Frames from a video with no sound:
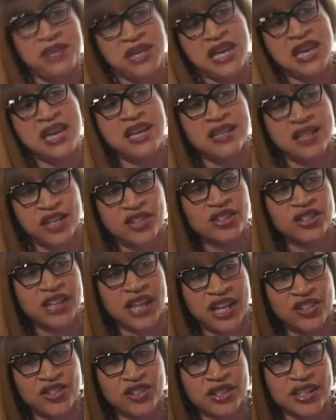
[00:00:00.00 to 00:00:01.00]
about being in
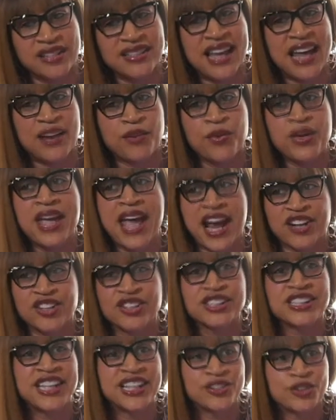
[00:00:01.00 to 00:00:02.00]
education is that we
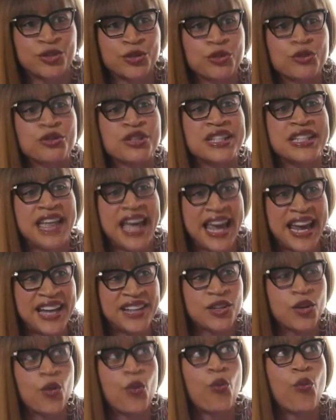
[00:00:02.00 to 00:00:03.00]
actually get to
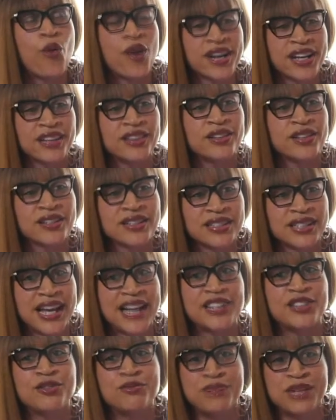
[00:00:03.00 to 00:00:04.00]
create what it looks
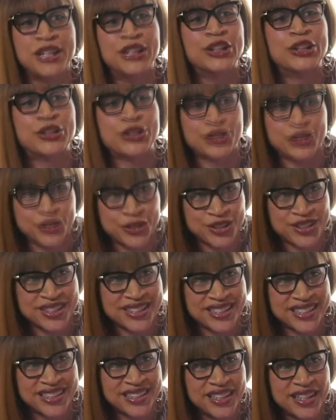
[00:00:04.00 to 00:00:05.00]
like to be
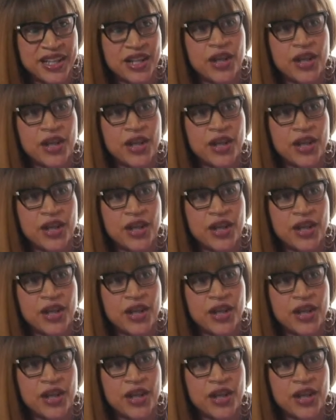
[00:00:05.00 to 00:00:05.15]
learned.